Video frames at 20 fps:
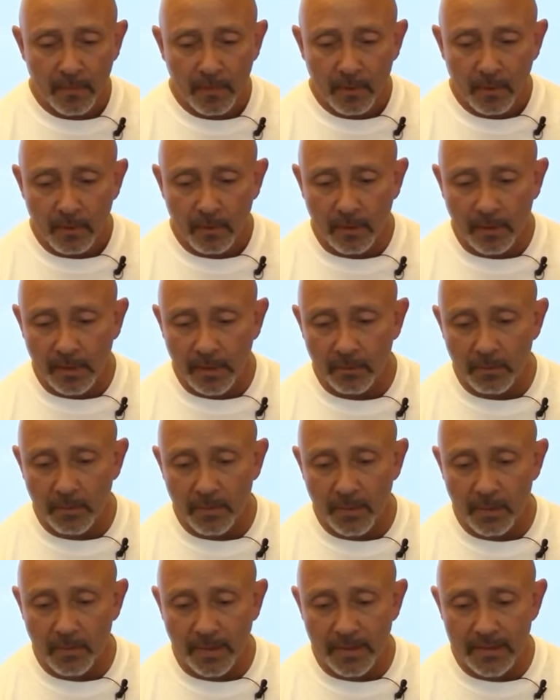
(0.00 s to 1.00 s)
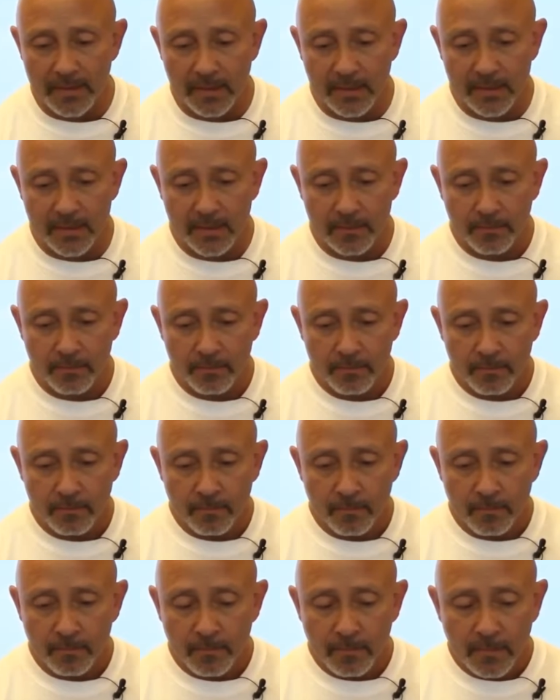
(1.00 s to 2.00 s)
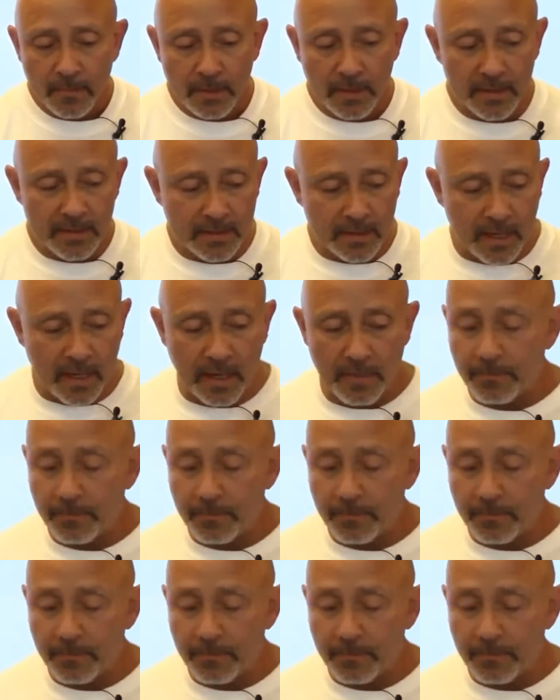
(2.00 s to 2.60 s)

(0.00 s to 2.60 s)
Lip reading: All right, let me minimize this. Let's say